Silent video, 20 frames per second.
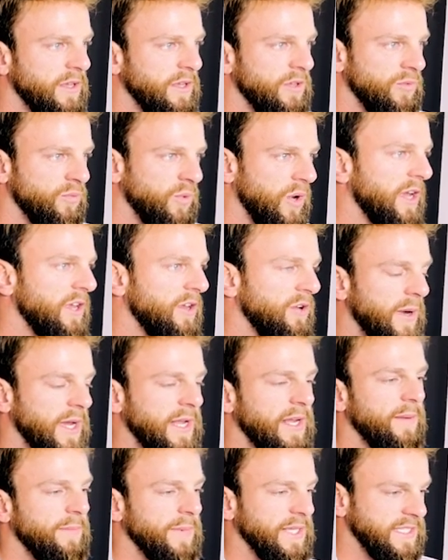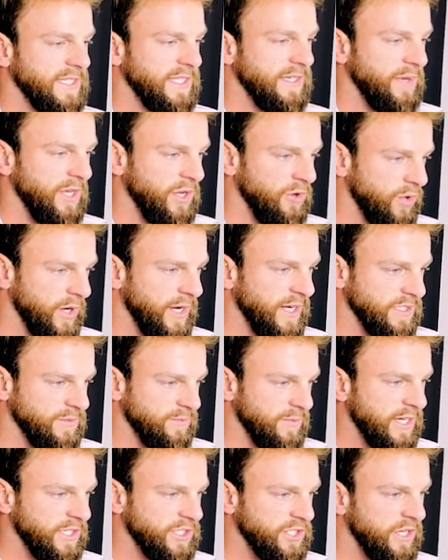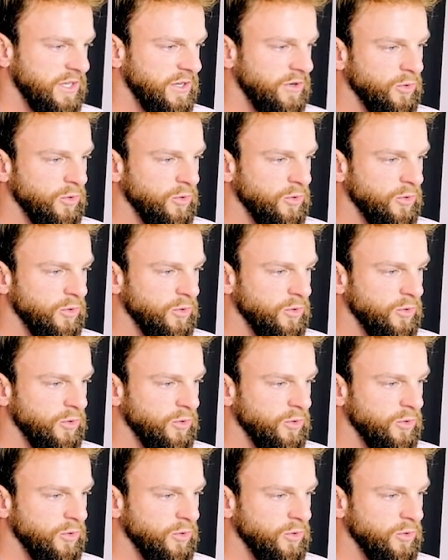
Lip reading: while you might not be seeing me quite as much,